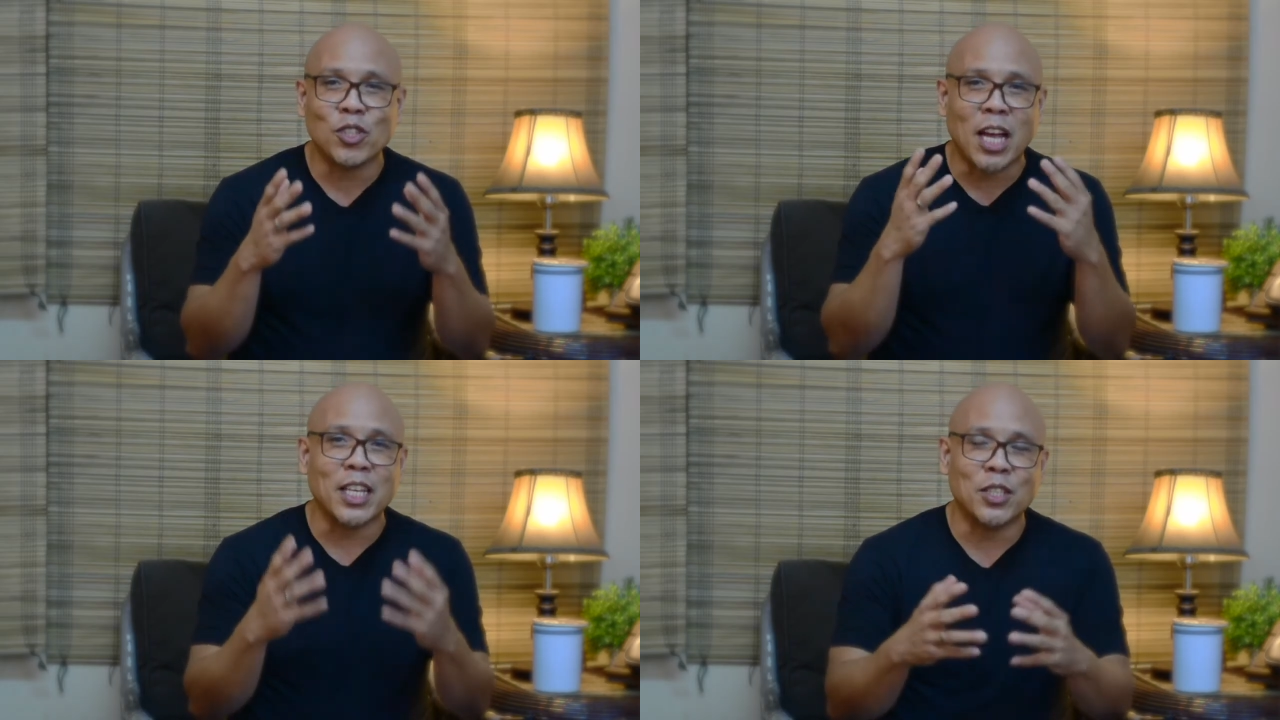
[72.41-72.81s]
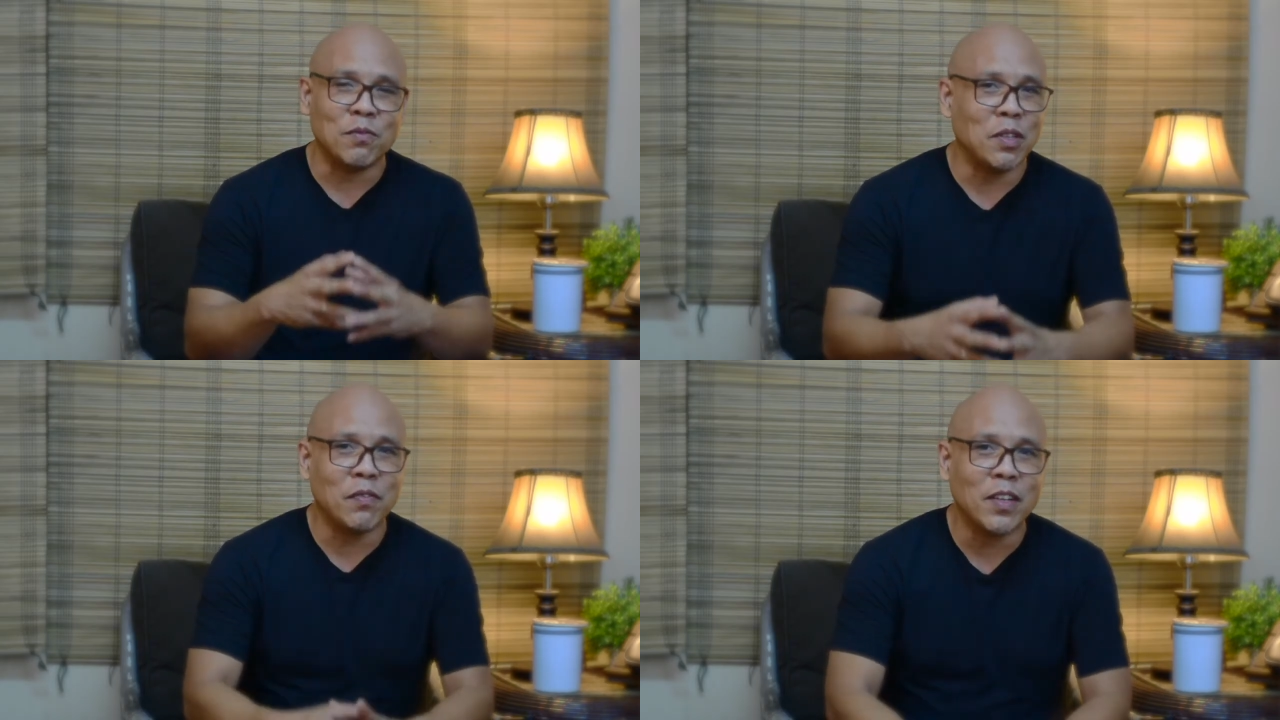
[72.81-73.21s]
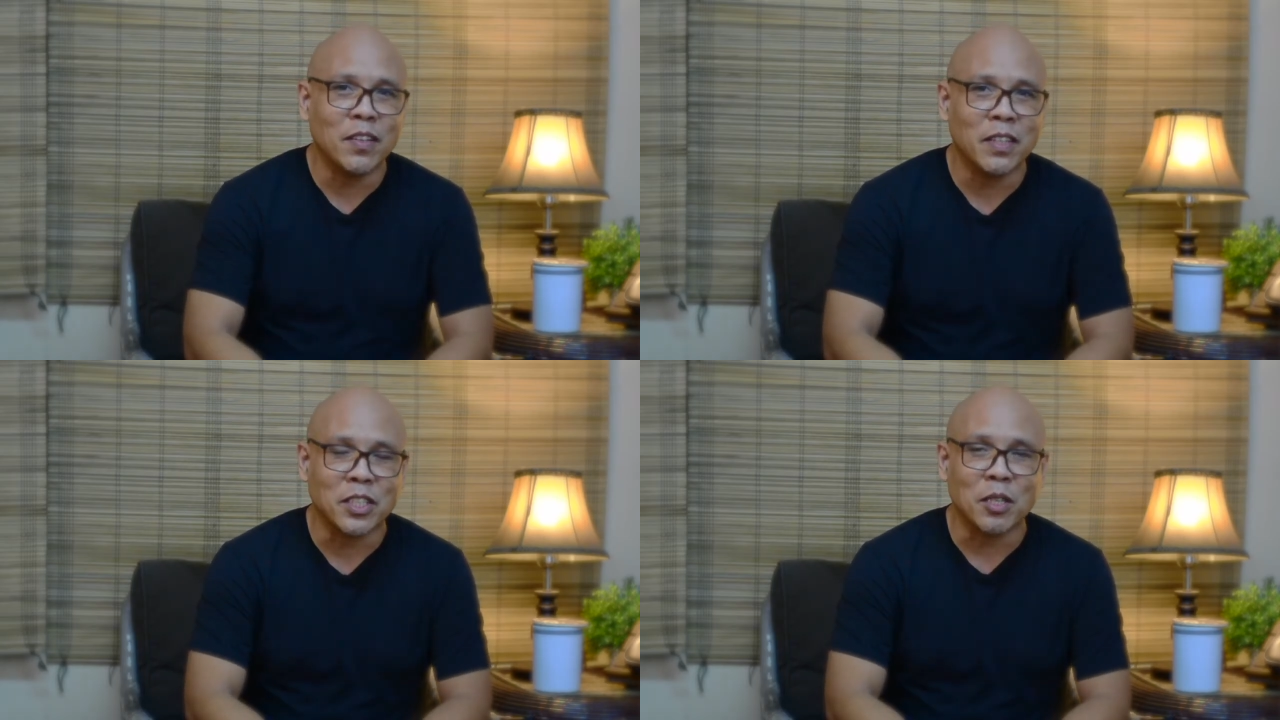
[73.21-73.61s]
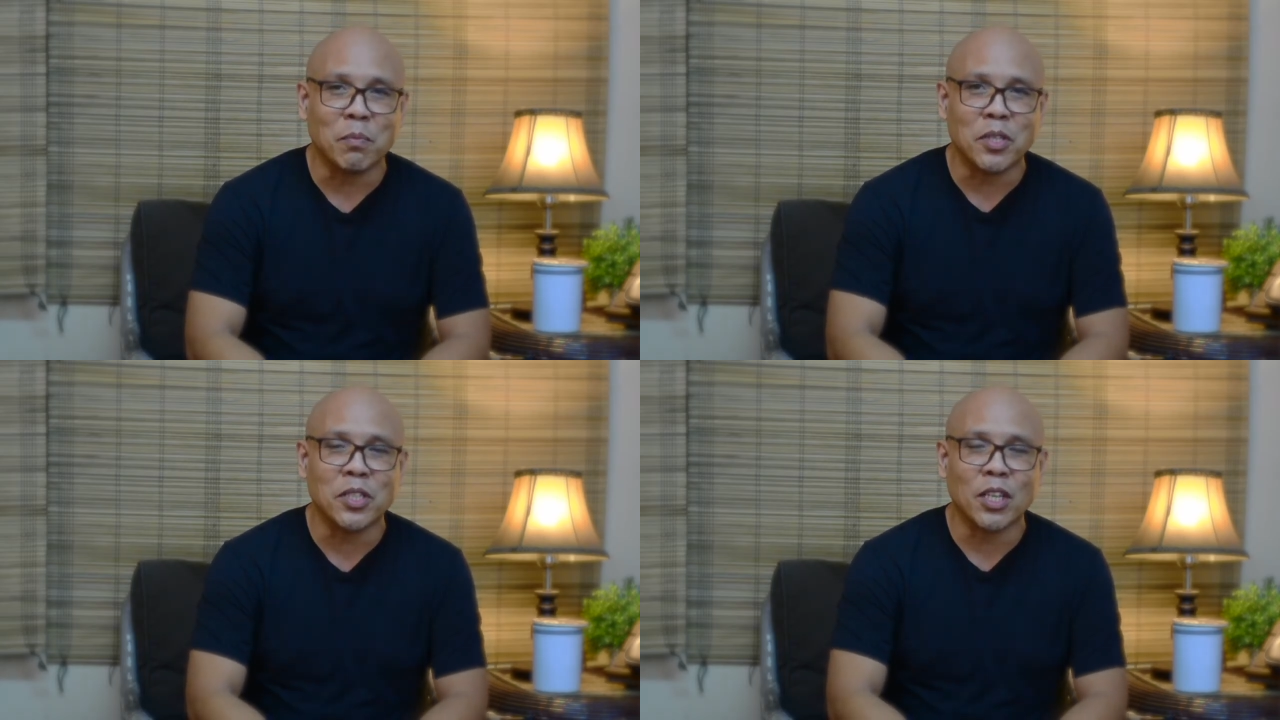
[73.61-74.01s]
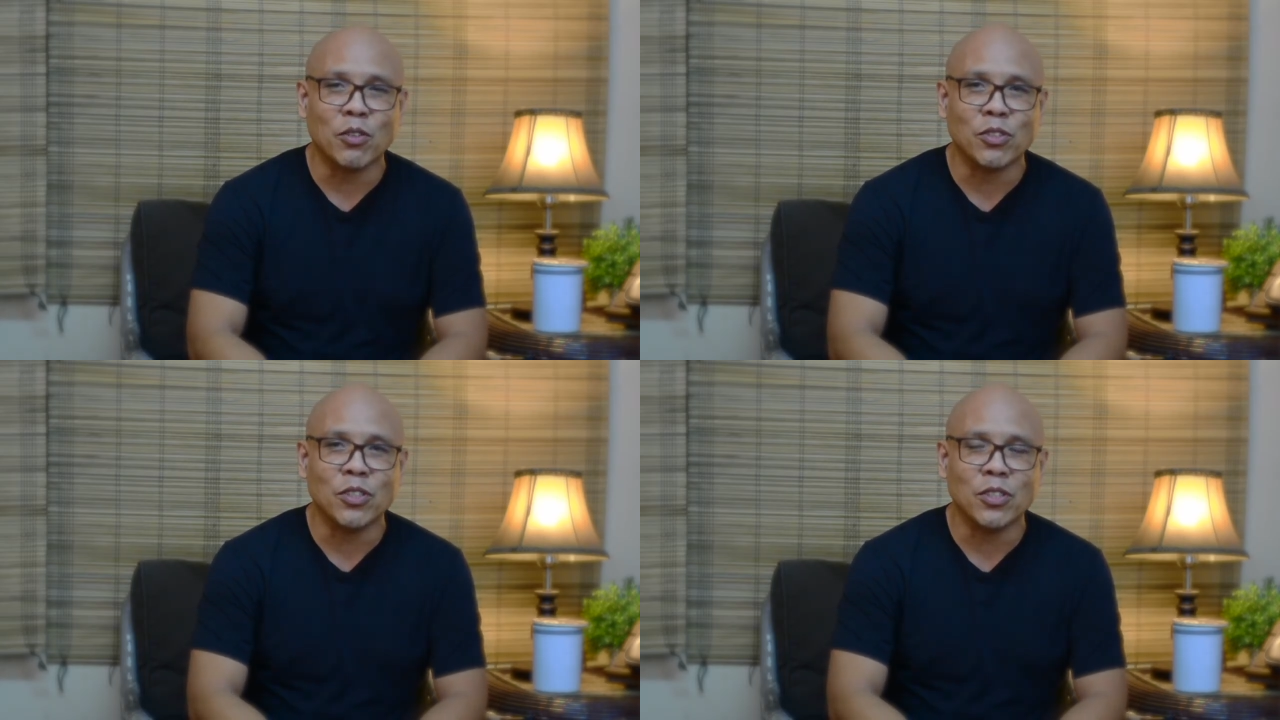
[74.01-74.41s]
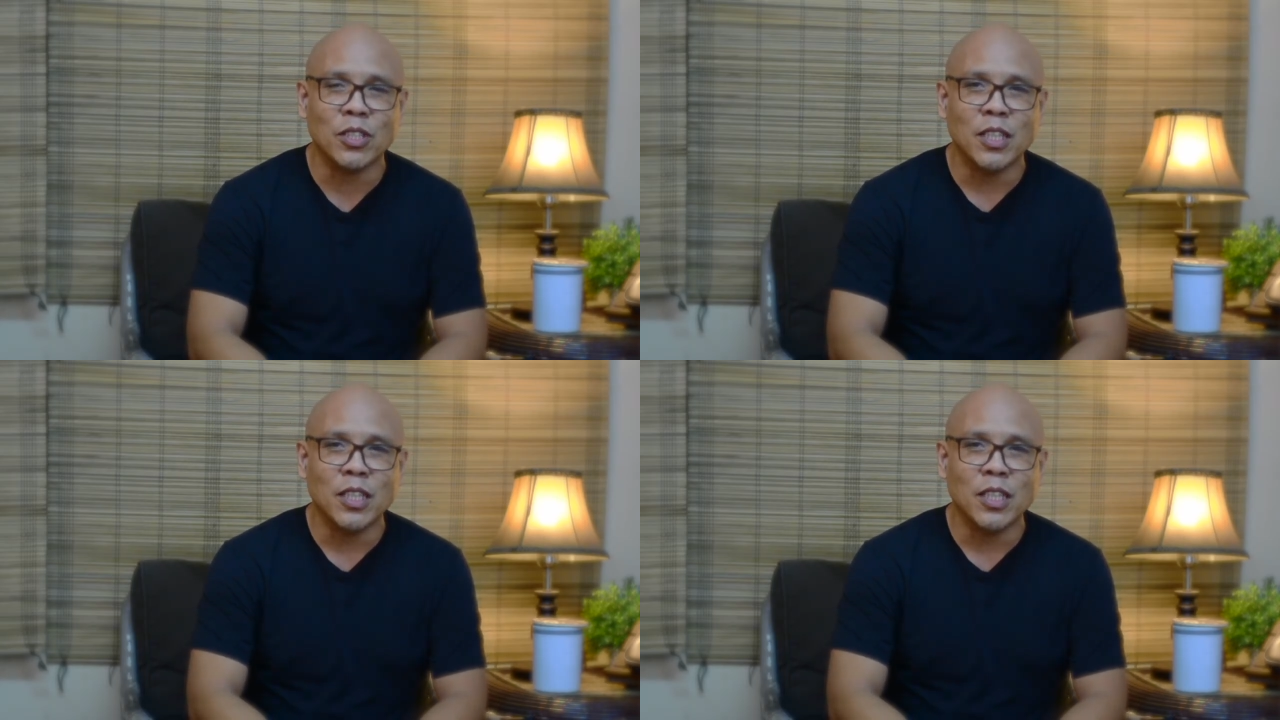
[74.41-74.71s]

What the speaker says: kinds of difficulties and persecutions,